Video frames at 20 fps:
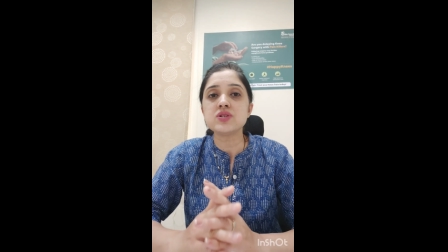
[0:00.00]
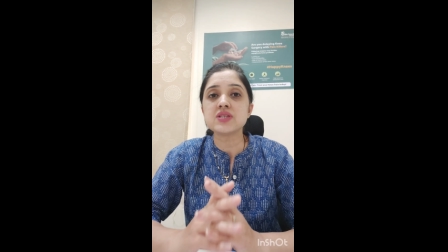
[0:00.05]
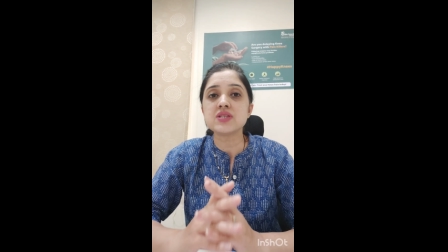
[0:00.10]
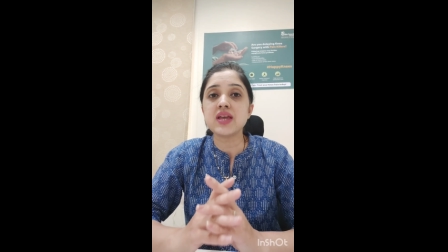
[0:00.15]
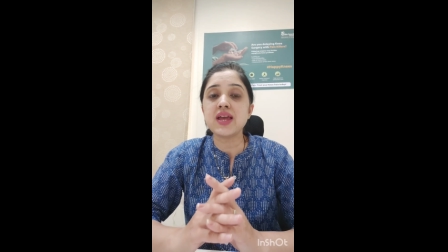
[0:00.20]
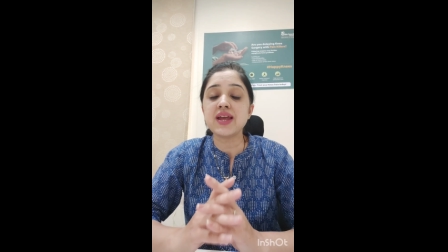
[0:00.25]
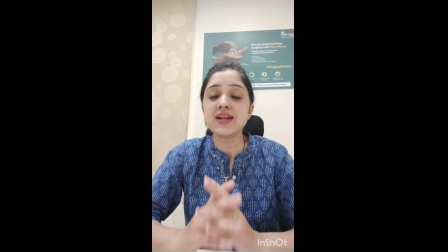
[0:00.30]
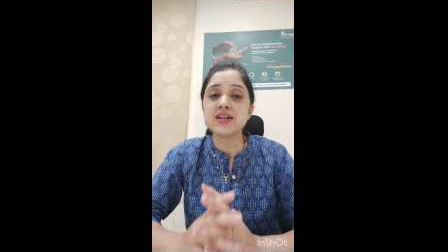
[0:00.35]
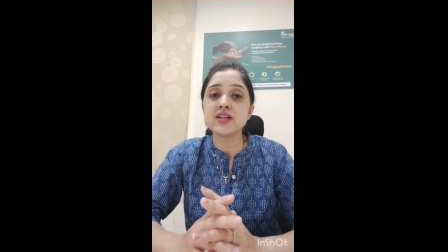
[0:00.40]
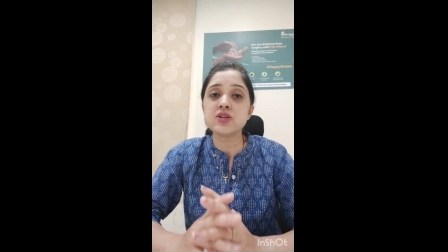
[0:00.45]

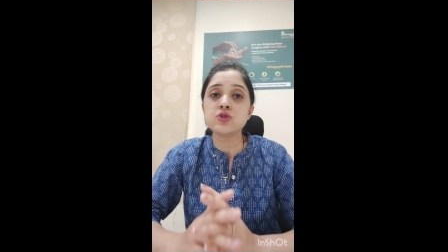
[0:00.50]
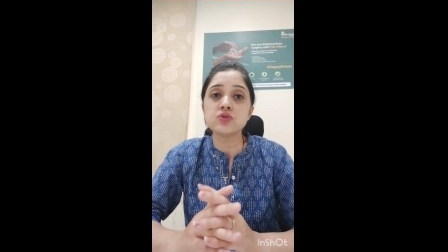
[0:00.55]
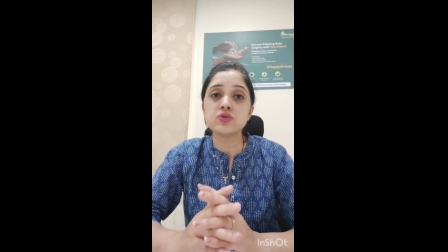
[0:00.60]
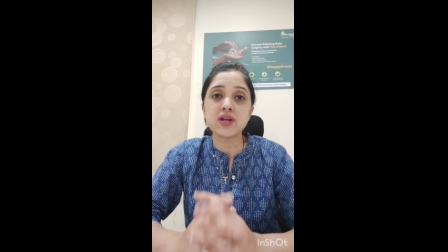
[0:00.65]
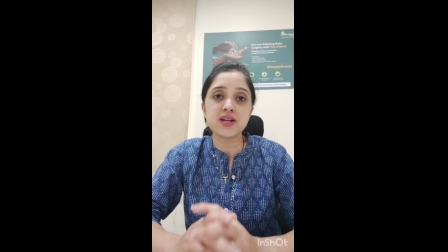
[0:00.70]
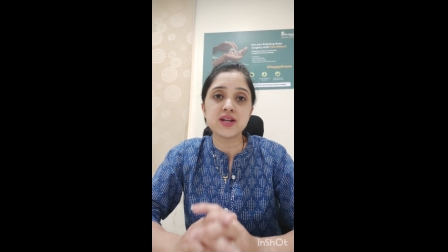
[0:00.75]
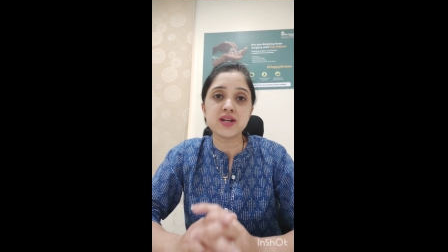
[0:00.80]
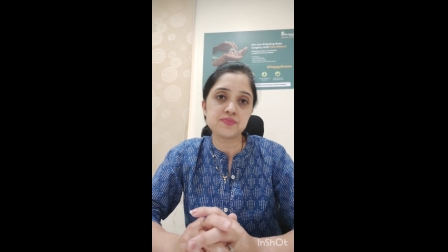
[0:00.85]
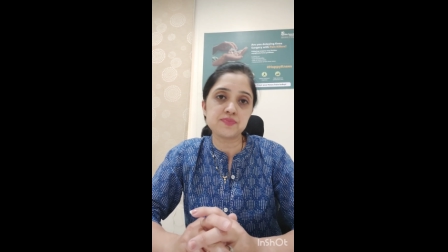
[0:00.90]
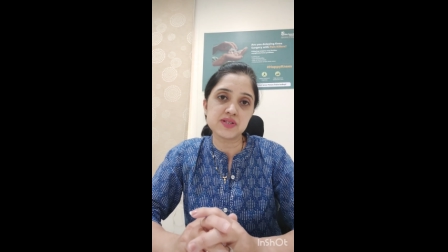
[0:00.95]
say 80 to
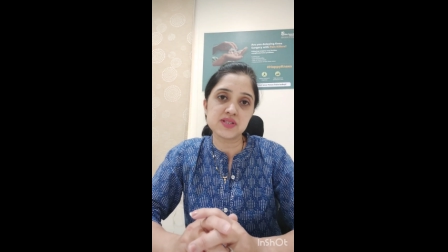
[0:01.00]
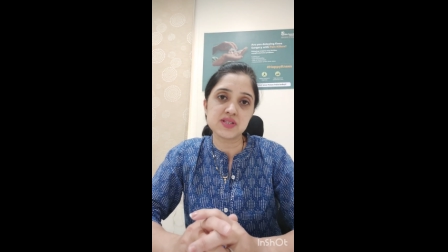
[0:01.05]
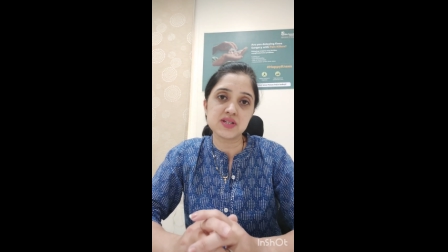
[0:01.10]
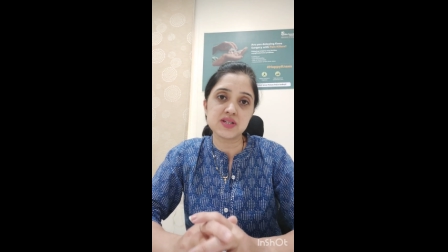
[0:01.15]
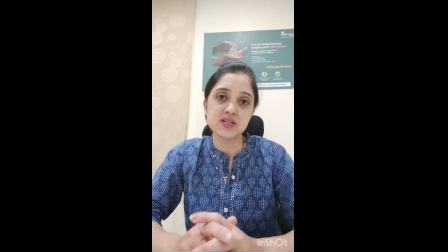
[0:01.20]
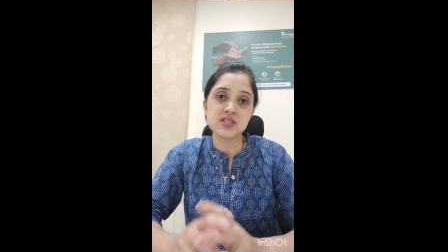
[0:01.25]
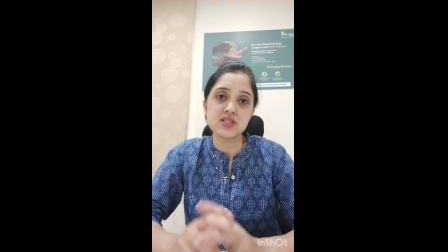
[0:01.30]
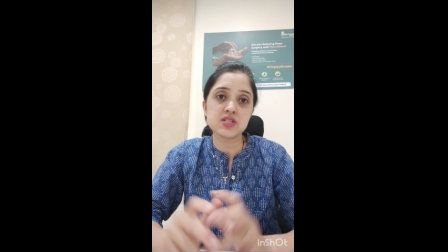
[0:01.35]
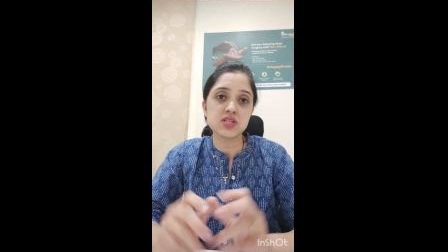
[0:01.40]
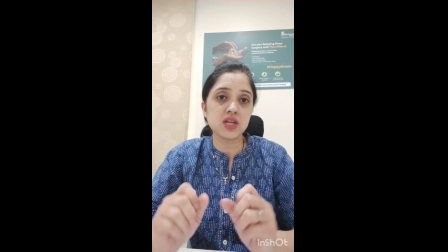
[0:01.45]

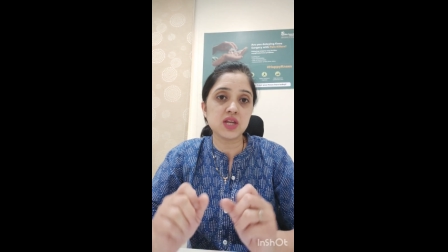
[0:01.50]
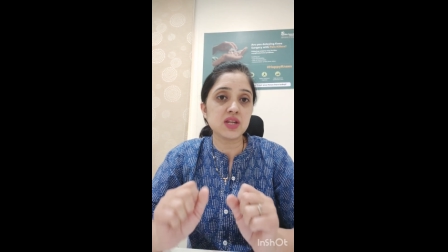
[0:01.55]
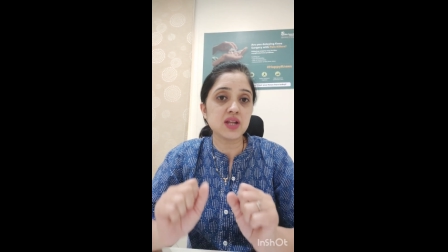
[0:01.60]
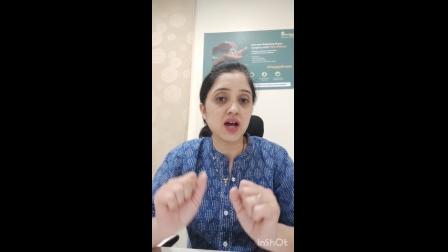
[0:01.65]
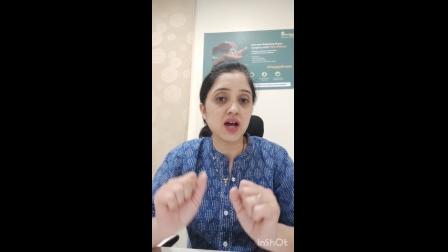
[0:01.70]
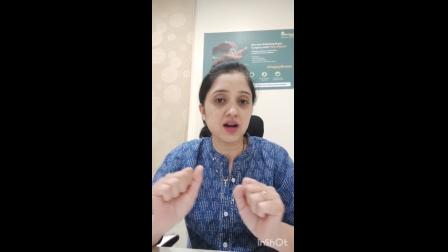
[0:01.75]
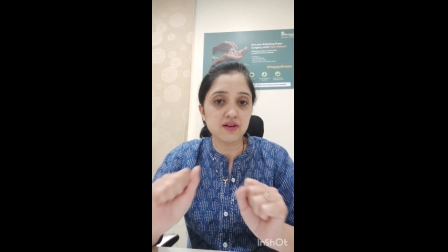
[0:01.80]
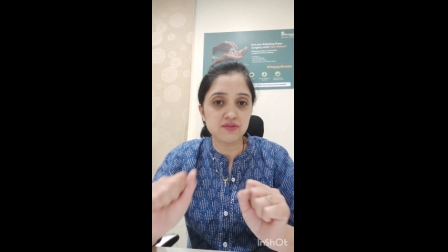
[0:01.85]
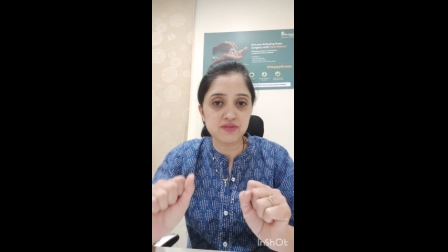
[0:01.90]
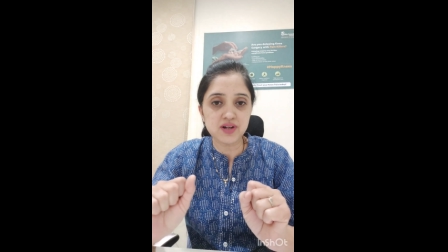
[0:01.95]
90% is
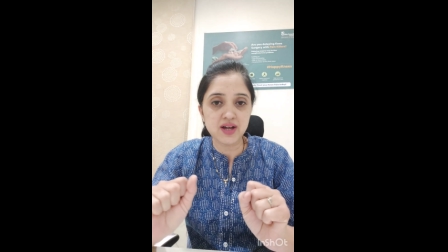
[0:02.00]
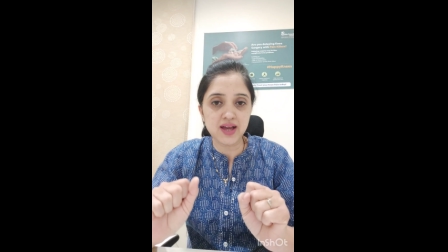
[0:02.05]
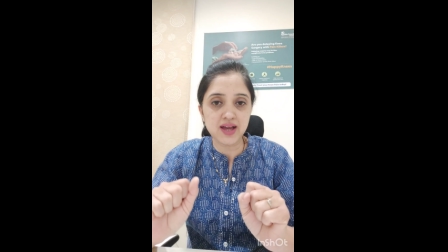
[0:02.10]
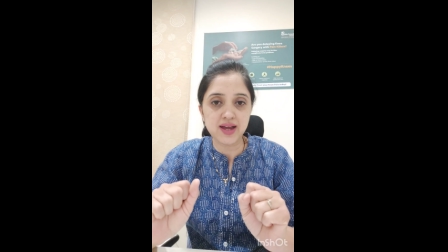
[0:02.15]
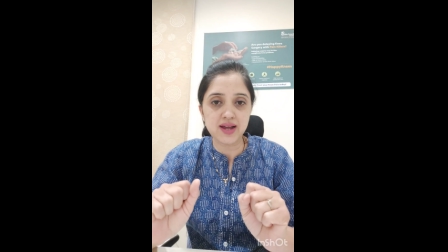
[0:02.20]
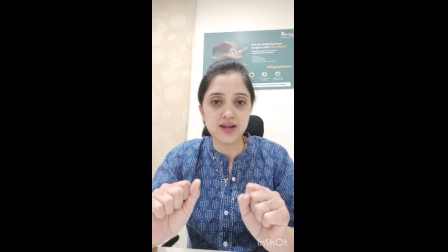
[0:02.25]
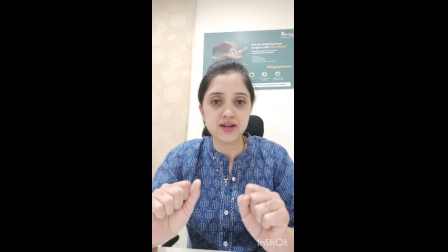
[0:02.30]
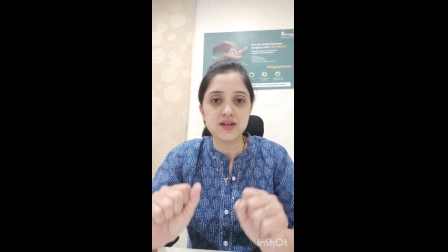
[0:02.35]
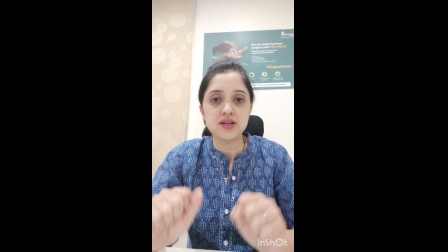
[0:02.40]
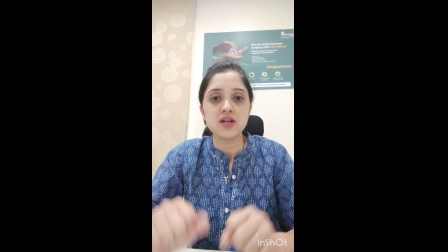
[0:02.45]
in our
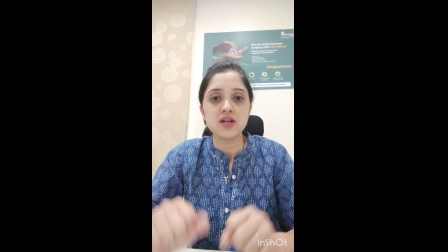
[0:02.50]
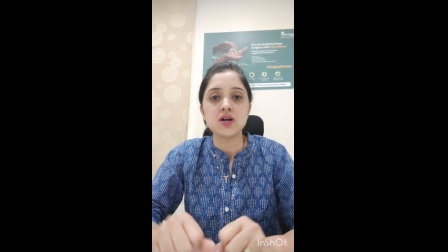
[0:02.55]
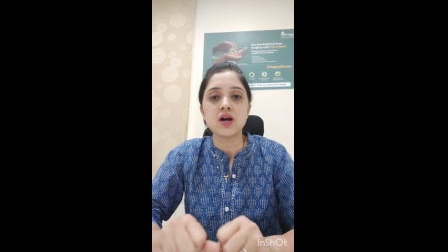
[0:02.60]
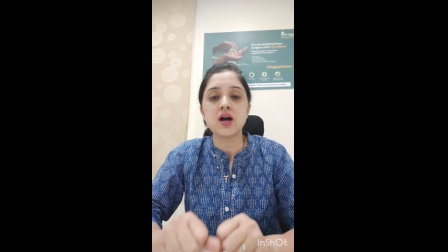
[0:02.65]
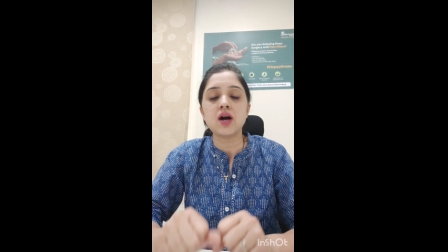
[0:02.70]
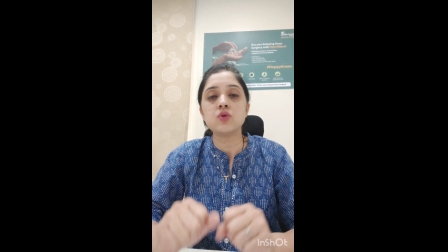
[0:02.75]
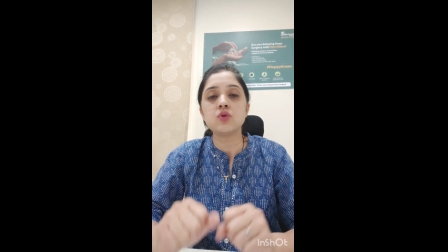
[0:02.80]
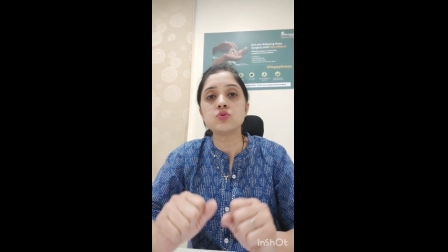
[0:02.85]
hand, how